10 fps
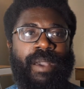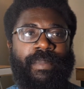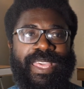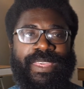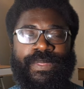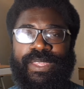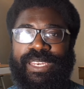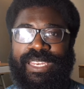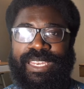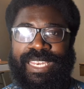But
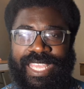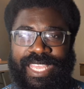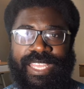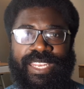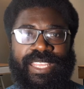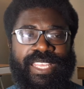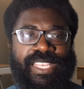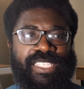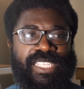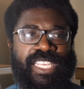Ethan Laird,
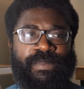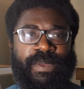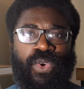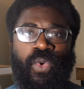he's been